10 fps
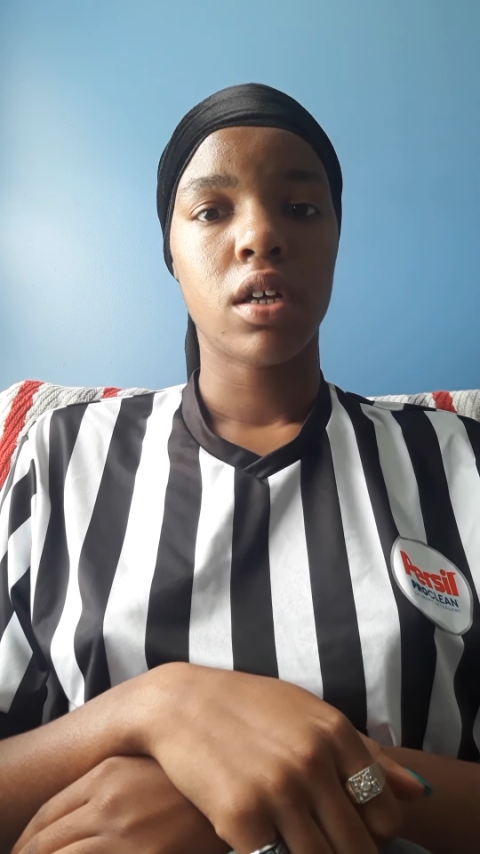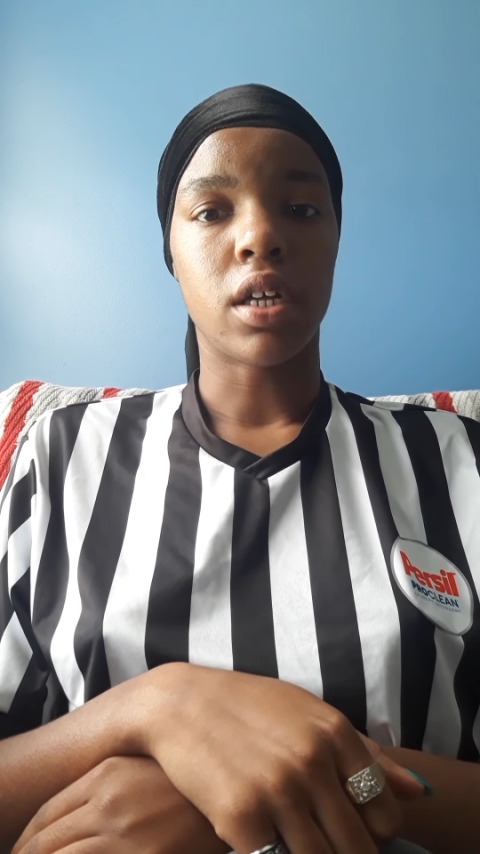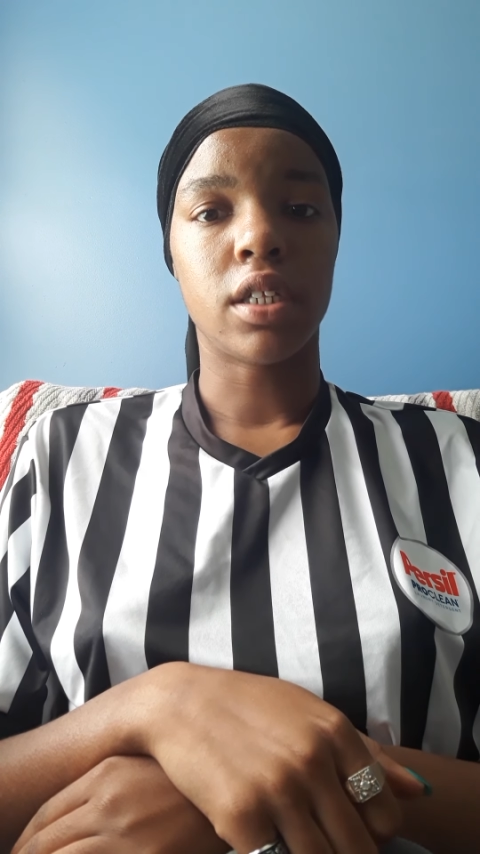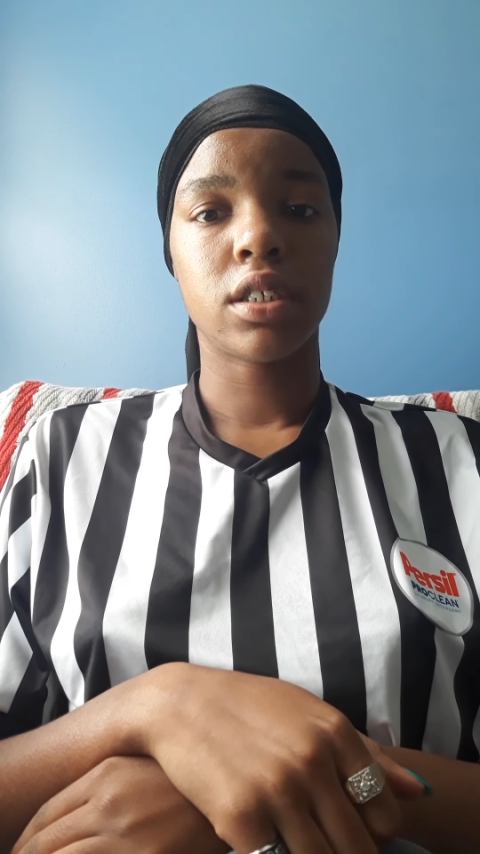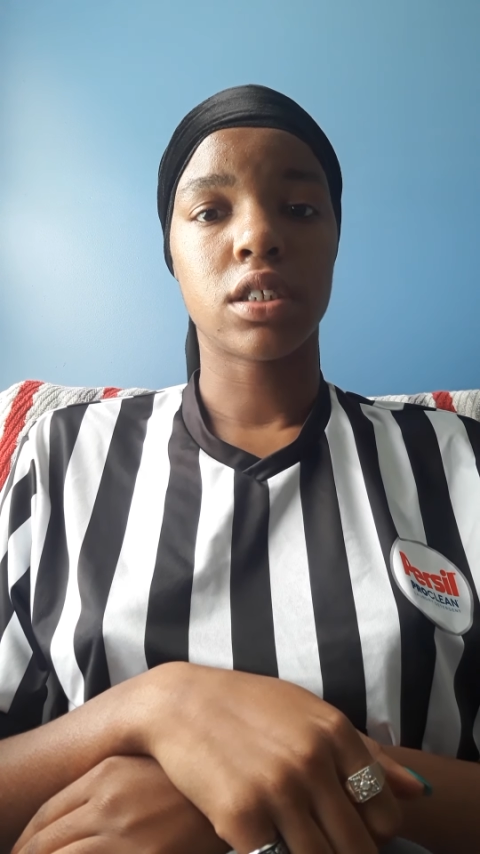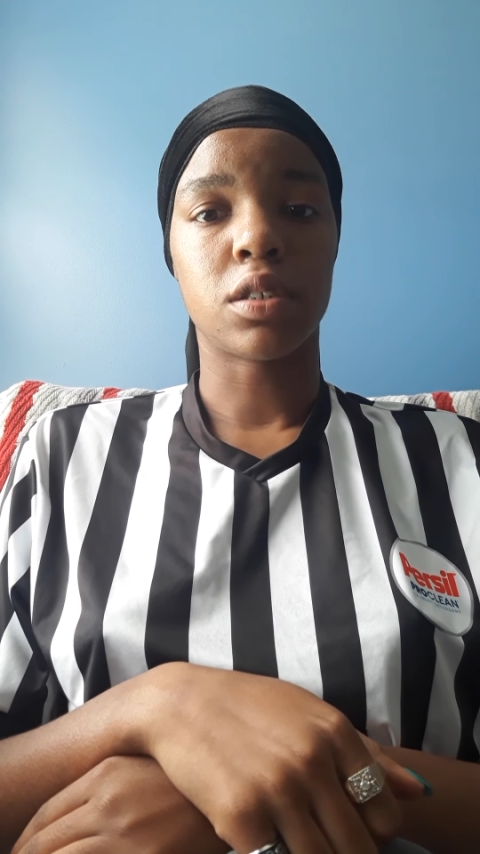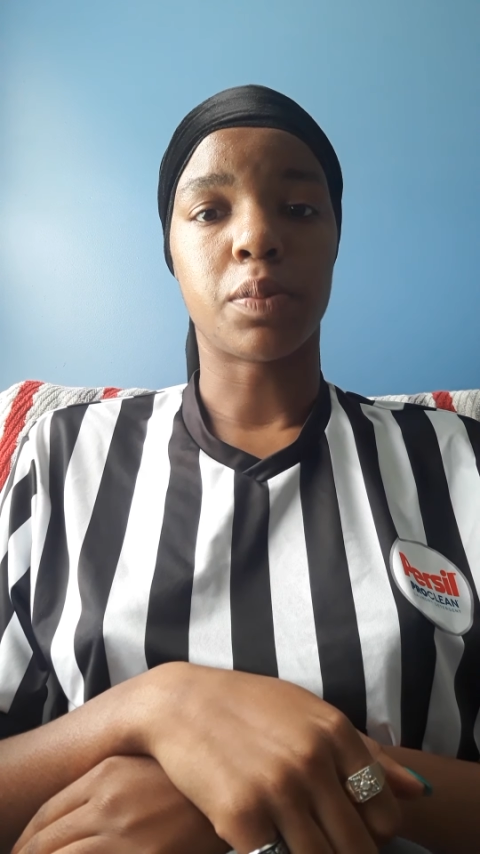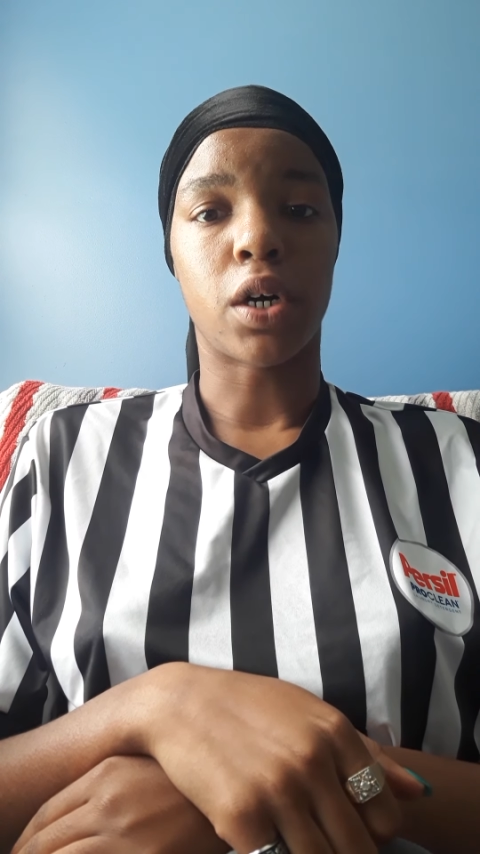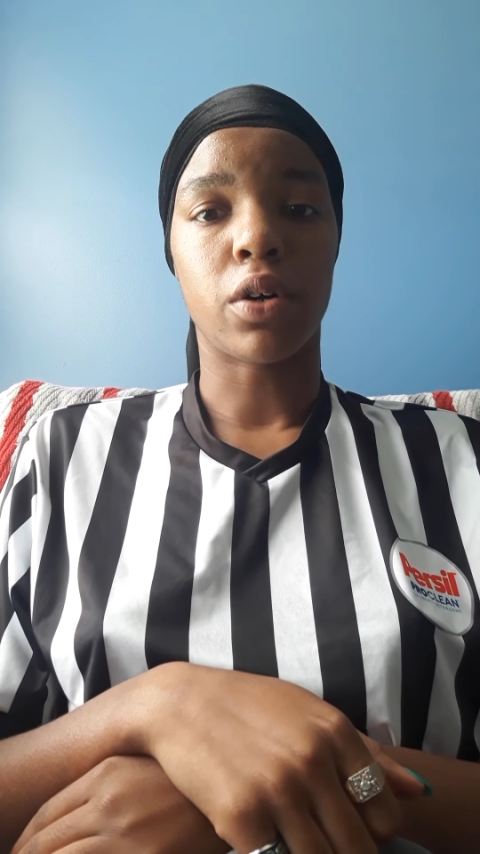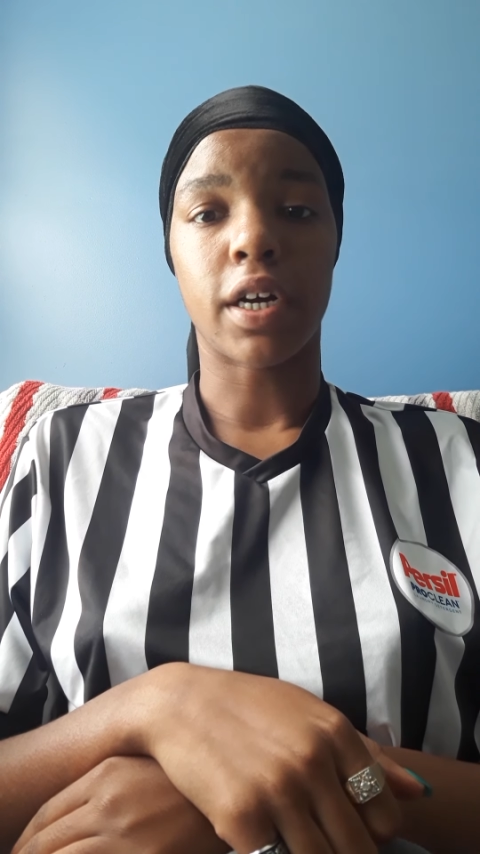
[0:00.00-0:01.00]
this is
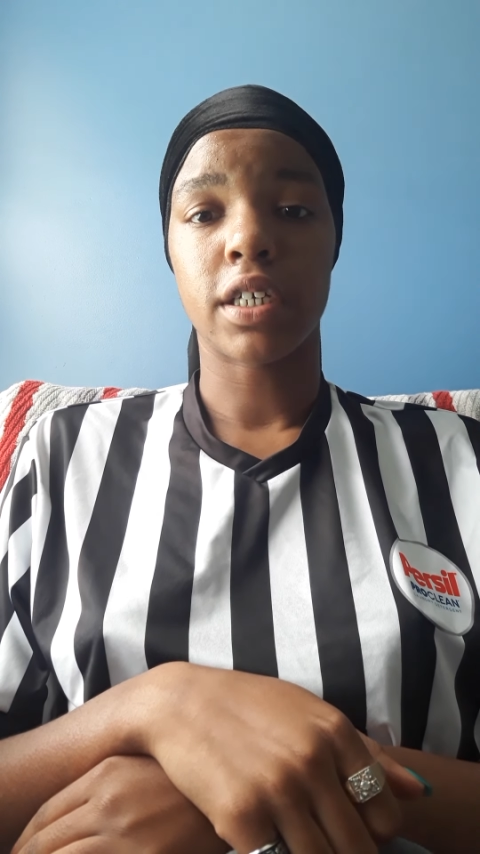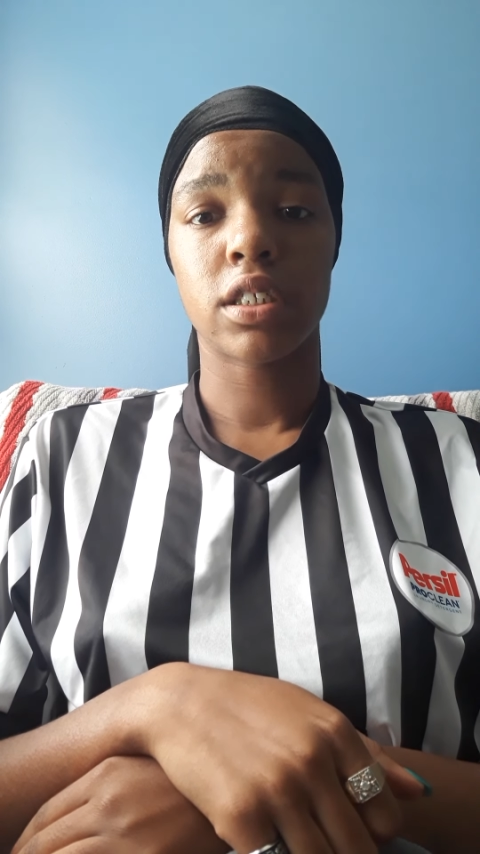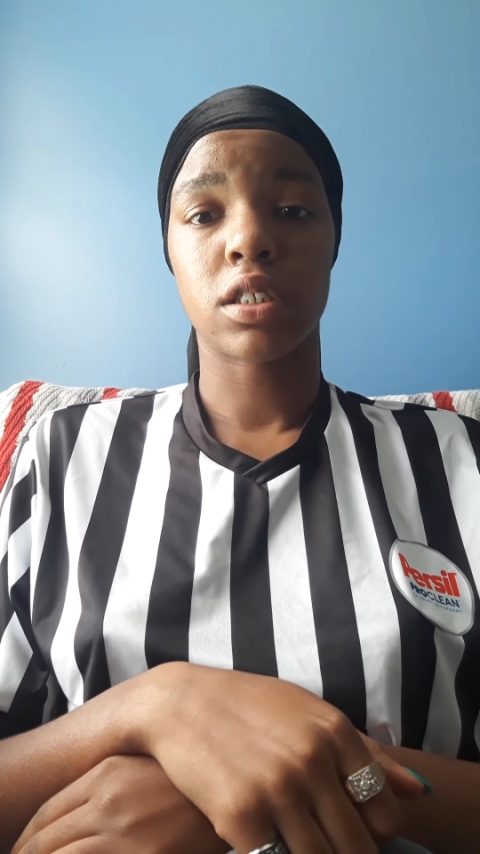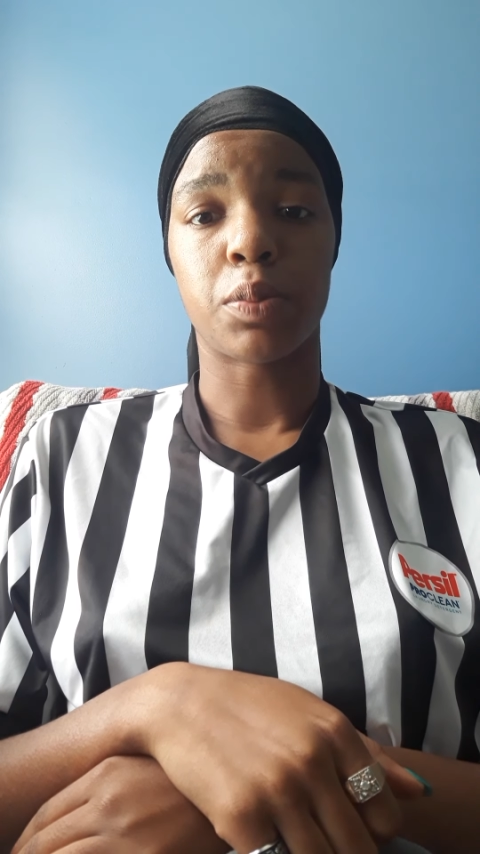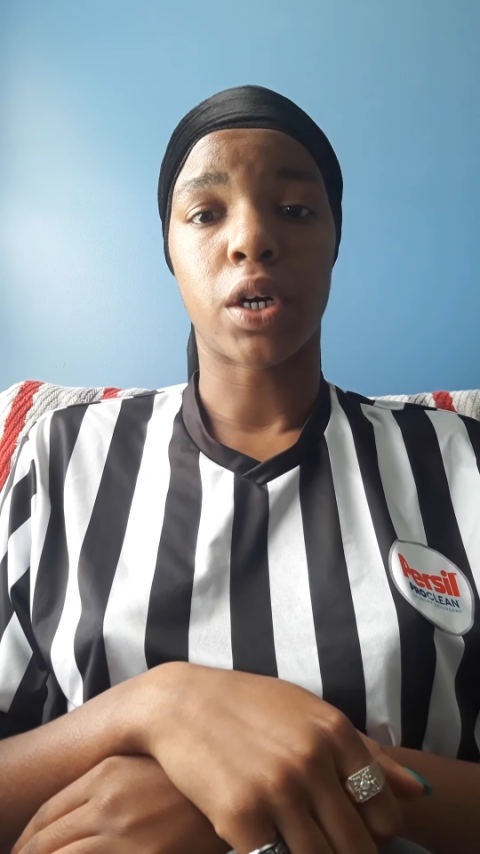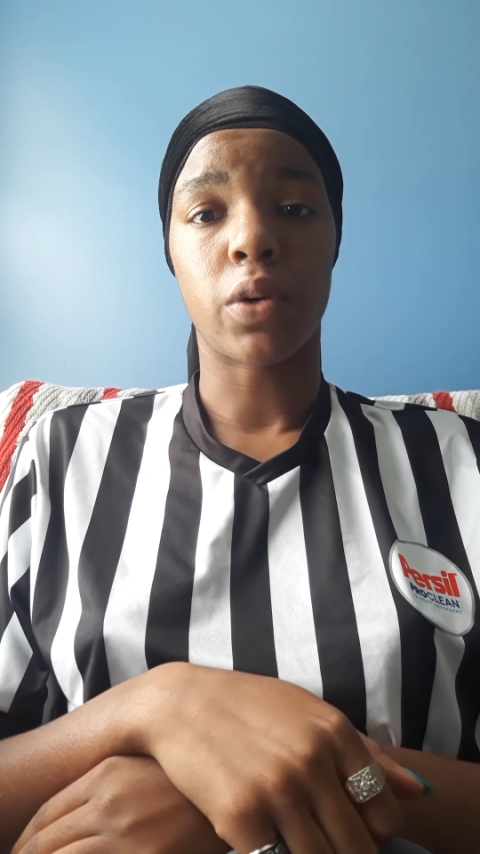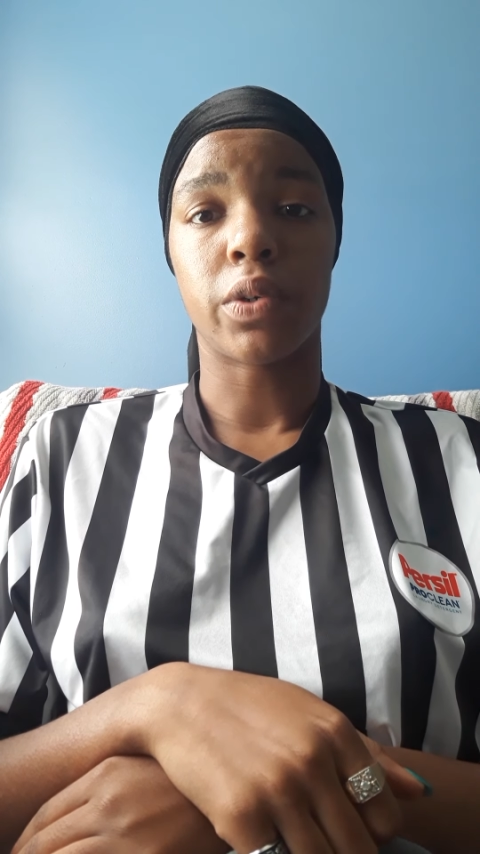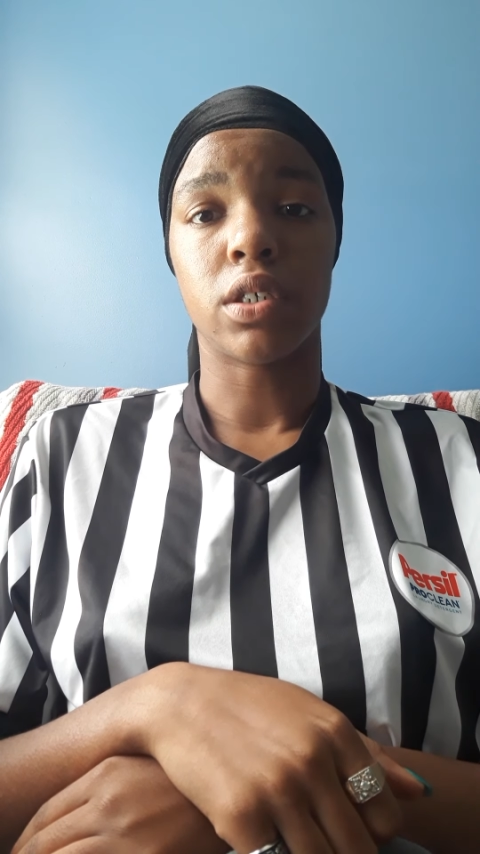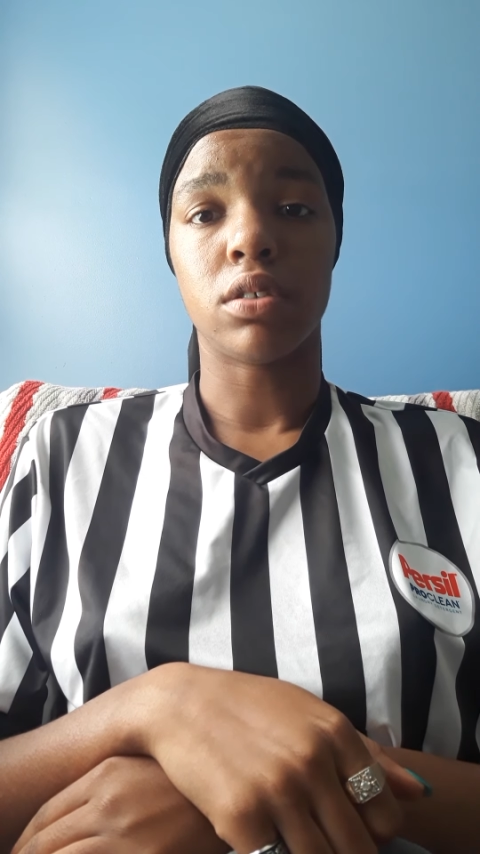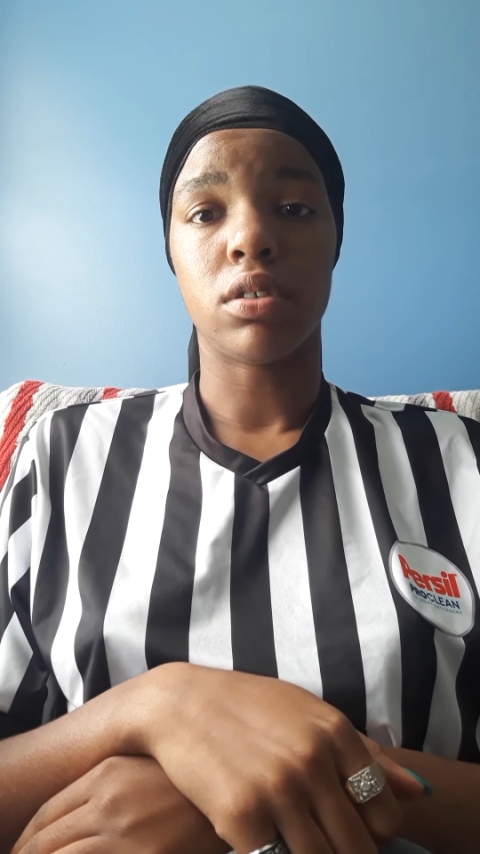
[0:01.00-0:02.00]
part. I guess this is part one,